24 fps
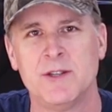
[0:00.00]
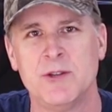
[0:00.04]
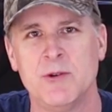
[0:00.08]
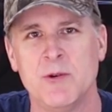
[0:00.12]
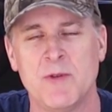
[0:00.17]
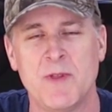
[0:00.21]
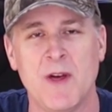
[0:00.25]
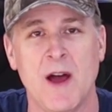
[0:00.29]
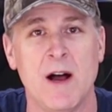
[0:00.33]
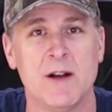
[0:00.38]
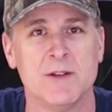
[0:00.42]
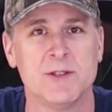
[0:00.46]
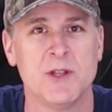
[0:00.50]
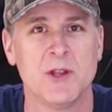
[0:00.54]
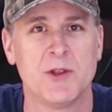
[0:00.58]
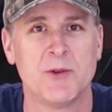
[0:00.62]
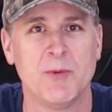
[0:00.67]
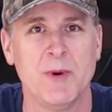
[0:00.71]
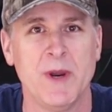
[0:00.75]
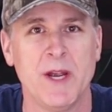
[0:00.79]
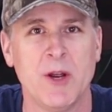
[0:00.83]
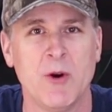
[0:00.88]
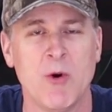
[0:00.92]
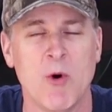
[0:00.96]

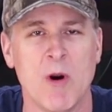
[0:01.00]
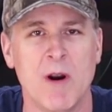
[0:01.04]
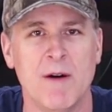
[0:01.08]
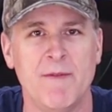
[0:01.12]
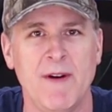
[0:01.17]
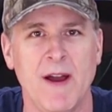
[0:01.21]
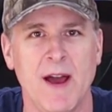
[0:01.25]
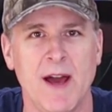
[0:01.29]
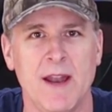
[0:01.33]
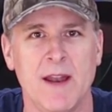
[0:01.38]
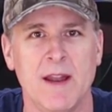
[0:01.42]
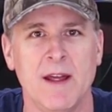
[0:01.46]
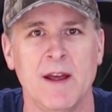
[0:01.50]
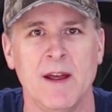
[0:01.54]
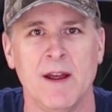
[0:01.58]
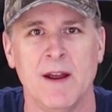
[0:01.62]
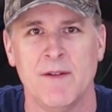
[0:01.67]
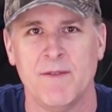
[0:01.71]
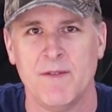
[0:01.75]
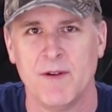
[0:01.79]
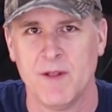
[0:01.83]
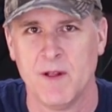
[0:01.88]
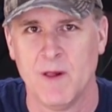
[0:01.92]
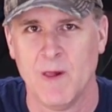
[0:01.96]
2003 Corvette
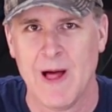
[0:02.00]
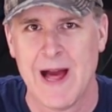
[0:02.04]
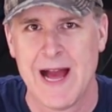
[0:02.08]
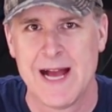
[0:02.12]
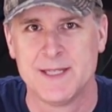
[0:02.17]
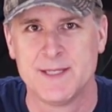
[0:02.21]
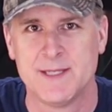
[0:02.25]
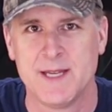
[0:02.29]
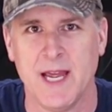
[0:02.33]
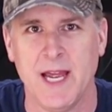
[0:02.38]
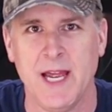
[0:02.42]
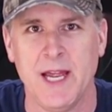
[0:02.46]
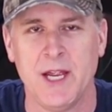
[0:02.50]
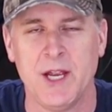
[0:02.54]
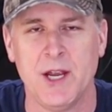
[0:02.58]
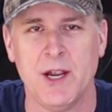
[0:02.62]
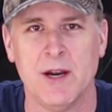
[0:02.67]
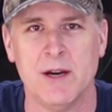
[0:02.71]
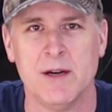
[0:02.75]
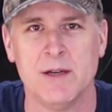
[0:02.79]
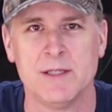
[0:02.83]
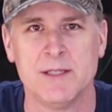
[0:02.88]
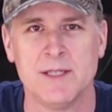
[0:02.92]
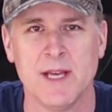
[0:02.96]
for the last 8
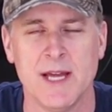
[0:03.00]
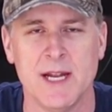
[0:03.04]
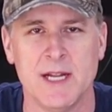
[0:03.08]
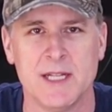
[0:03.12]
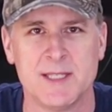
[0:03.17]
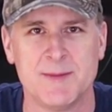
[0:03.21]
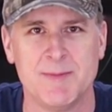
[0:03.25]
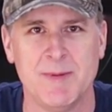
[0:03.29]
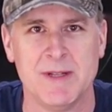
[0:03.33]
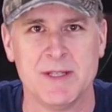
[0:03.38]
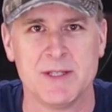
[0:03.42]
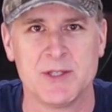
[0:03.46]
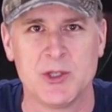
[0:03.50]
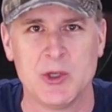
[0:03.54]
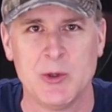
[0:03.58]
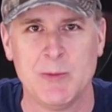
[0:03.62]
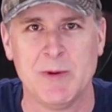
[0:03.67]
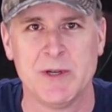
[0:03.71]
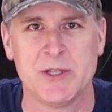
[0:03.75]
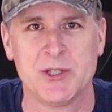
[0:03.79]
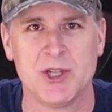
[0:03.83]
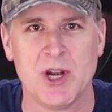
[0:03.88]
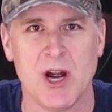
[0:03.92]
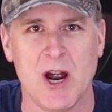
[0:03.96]
years, and it's been
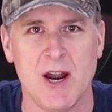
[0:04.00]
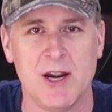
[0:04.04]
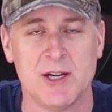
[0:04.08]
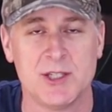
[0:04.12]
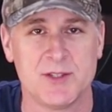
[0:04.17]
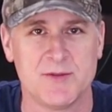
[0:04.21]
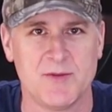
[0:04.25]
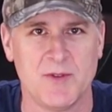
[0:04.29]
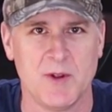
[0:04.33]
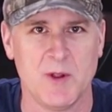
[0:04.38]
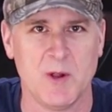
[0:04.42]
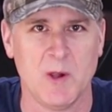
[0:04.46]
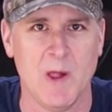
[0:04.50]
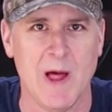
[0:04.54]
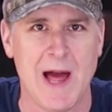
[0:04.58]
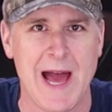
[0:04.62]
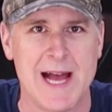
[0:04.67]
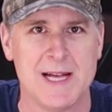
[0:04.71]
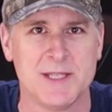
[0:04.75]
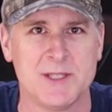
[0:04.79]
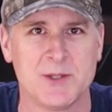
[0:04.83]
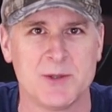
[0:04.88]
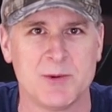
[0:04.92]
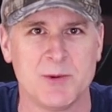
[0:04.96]
supercharged for the
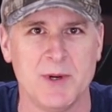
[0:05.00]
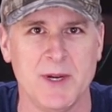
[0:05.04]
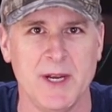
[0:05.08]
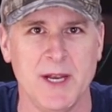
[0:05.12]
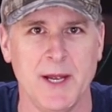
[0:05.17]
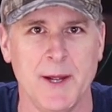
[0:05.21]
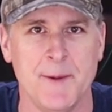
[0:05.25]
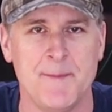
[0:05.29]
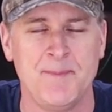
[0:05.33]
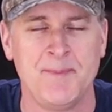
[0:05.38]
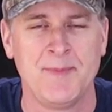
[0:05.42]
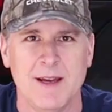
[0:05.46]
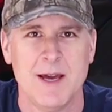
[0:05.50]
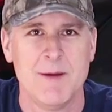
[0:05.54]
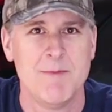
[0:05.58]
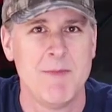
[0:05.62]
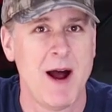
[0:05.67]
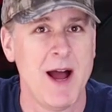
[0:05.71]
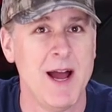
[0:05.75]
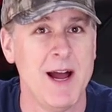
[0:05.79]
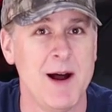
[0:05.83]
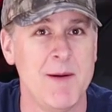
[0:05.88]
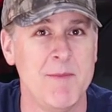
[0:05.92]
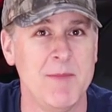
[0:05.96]
last 3. In
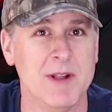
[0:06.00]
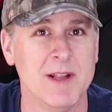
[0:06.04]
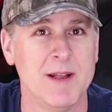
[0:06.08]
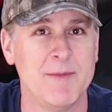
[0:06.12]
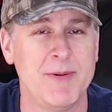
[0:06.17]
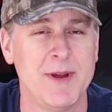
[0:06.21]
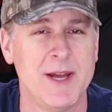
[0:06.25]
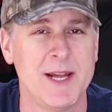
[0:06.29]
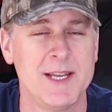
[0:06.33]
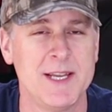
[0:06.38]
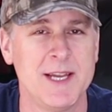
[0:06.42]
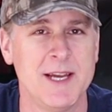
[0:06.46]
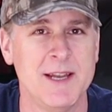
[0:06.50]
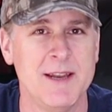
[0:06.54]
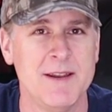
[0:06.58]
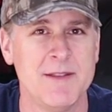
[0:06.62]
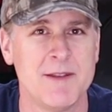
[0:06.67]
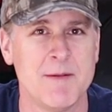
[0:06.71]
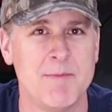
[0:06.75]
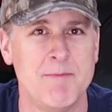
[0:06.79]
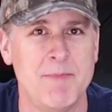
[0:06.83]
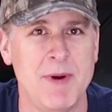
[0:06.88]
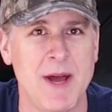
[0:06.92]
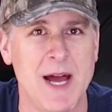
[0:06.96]
my humble opinion,
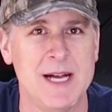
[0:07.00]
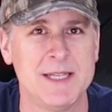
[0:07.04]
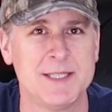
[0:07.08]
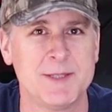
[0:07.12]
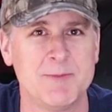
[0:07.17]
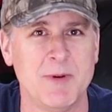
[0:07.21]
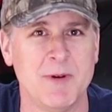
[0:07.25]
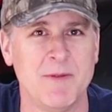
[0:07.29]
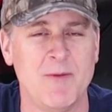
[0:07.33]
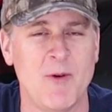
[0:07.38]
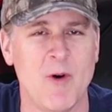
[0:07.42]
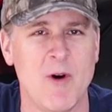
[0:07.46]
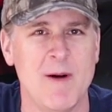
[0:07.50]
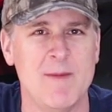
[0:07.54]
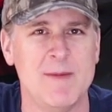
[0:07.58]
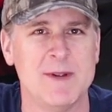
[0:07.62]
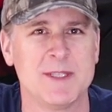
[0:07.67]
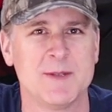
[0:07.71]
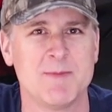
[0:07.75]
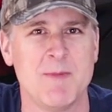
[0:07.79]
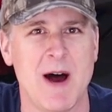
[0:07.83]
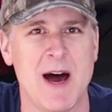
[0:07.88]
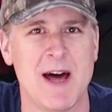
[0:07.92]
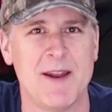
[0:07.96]
the best
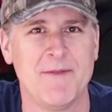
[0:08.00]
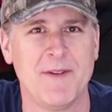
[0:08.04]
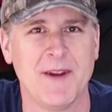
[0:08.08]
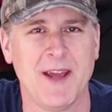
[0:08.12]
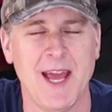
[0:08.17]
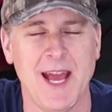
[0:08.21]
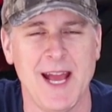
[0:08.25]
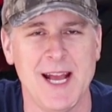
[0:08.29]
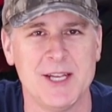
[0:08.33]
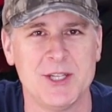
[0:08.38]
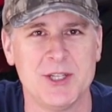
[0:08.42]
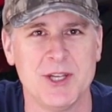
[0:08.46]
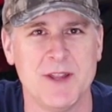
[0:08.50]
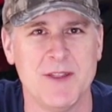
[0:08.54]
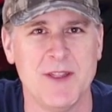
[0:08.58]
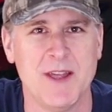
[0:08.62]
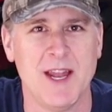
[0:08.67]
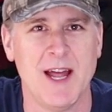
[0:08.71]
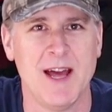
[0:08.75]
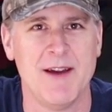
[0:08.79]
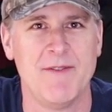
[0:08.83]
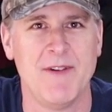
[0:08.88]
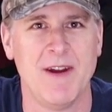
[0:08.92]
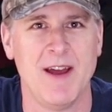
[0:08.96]
performance modification
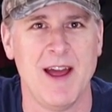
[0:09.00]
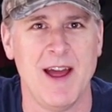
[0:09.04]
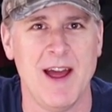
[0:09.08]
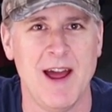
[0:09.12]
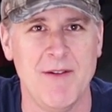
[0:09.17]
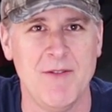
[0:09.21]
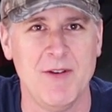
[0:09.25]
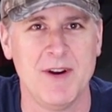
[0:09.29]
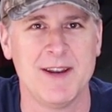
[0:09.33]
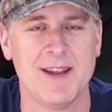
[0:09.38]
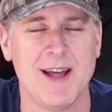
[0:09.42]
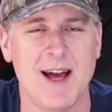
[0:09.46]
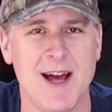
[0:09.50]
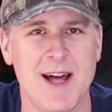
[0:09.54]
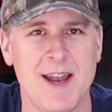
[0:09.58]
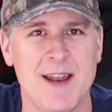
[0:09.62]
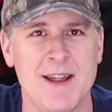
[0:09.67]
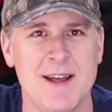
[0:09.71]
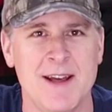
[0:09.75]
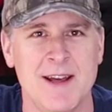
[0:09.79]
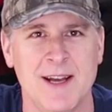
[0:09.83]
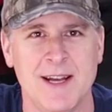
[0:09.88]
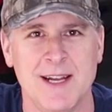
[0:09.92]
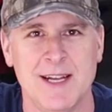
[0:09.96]
that I've ever
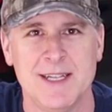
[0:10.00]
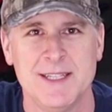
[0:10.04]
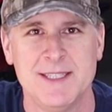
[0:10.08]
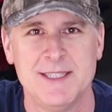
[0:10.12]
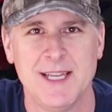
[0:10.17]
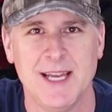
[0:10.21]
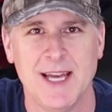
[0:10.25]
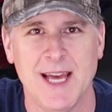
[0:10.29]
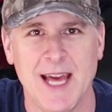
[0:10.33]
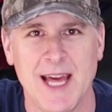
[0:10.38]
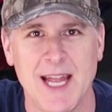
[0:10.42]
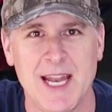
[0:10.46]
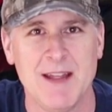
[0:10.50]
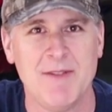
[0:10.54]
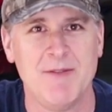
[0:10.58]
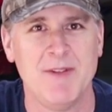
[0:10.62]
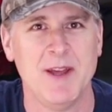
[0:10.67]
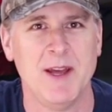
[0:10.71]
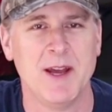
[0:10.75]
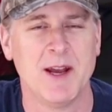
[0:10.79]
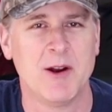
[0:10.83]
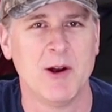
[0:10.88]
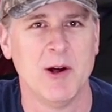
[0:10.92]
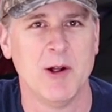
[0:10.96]
done to any
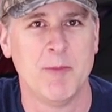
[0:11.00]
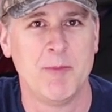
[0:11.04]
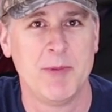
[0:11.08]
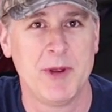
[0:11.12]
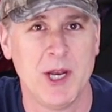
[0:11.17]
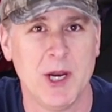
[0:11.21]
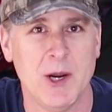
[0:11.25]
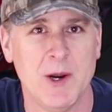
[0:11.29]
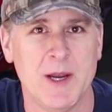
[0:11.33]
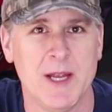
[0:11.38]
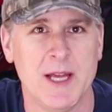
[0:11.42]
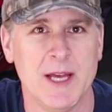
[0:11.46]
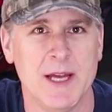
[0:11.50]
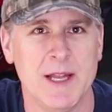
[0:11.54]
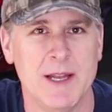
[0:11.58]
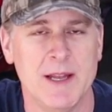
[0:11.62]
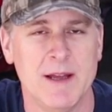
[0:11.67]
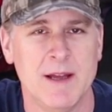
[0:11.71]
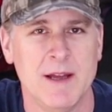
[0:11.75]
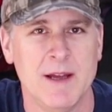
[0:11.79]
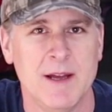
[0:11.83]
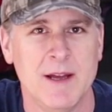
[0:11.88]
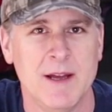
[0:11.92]
vehicle, period,